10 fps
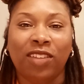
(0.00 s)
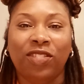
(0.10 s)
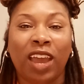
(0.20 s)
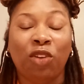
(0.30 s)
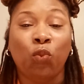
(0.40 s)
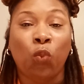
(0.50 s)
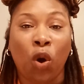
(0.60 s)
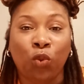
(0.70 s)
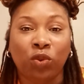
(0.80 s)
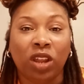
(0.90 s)
that
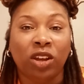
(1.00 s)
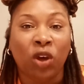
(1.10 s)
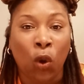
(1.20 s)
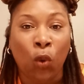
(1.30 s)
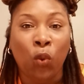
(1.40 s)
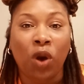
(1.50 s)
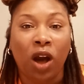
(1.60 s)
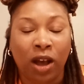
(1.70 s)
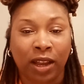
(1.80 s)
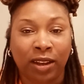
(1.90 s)
won't go
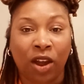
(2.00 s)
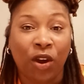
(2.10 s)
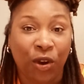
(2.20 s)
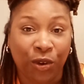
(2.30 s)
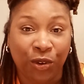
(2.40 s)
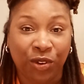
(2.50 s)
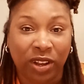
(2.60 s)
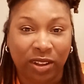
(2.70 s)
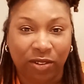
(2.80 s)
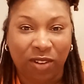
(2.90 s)
unheard,
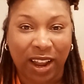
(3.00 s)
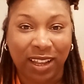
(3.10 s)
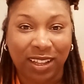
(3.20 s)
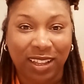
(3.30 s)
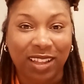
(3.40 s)
right?